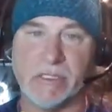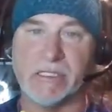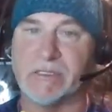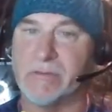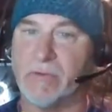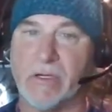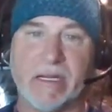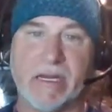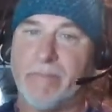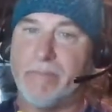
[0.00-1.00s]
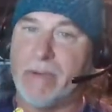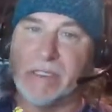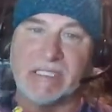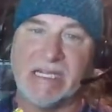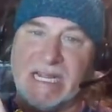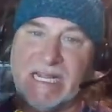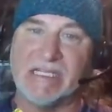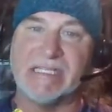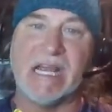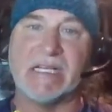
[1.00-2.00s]
It's really a bunch of
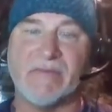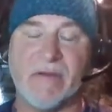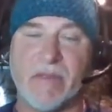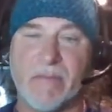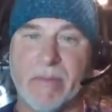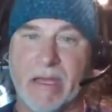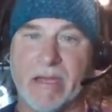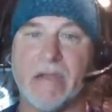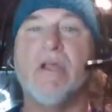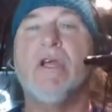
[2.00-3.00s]
insects from the pit